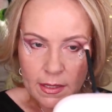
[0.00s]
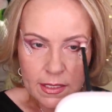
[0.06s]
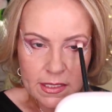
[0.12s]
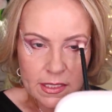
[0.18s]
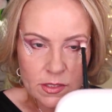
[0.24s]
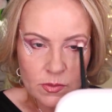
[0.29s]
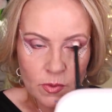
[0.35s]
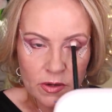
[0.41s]

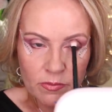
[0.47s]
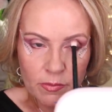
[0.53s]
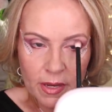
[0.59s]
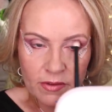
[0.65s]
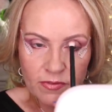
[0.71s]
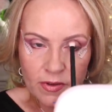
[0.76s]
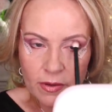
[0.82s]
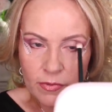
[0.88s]
This is one of
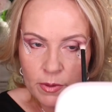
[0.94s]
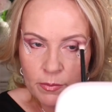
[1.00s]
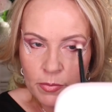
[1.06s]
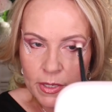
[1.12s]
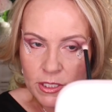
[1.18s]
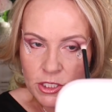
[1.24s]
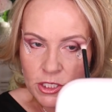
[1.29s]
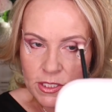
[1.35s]
my favorite
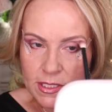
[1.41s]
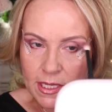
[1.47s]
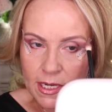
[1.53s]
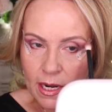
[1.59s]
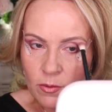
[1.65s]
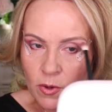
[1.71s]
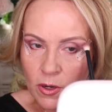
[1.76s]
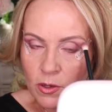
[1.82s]
brushes
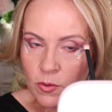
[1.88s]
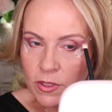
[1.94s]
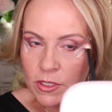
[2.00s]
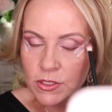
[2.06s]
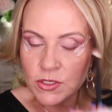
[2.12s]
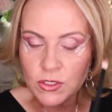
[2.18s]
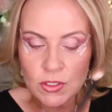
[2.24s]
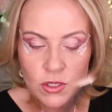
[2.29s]
that I work
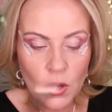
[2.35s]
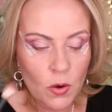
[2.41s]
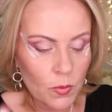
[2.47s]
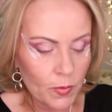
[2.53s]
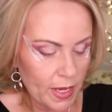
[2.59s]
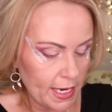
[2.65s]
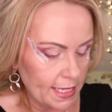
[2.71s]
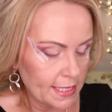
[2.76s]
with
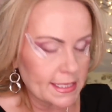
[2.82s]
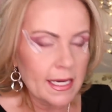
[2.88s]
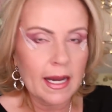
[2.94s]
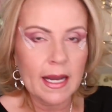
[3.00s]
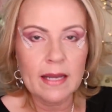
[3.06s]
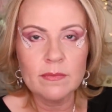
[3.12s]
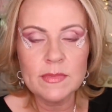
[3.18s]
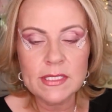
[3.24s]
so many
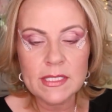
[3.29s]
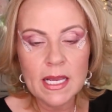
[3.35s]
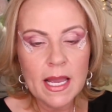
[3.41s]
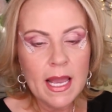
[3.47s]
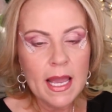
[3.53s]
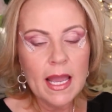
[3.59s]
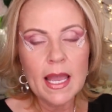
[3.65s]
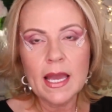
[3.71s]
times,
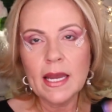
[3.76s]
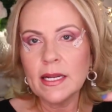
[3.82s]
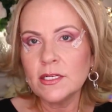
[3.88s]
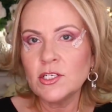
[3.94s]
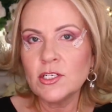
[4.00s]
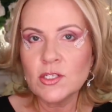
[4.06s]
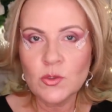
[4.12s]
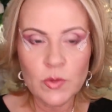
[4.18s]
and
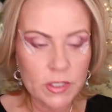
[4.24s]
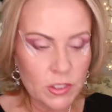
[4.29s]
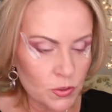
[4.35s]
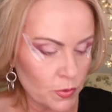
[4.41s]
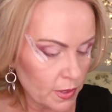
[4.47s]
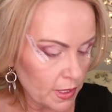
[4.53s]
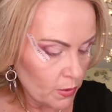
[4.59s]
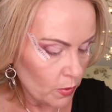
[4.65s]
it just
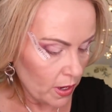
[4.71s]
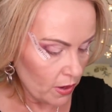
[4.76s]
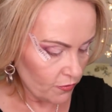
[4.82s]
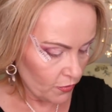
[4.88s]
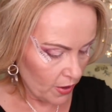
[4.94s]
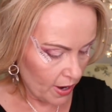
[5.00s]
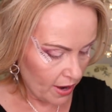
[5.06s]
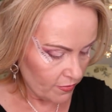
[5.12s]
works really well
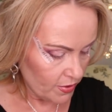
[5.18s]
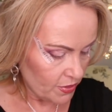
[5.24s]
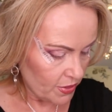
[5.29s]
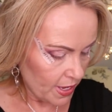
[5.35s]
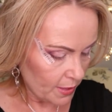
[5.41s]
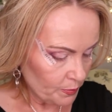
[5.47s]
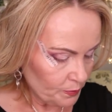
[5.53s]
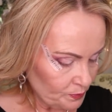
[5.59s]
for
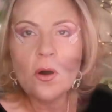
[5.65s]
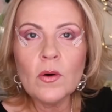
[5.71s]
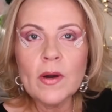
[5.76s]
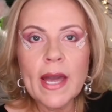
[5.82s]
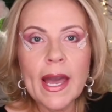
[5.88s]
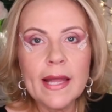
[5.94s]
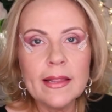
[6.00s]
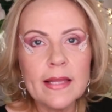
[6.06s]
everything.
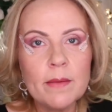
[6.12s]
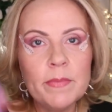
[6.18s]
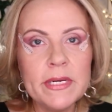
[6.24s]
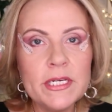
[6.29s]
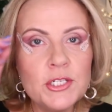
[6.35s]
Okay, let me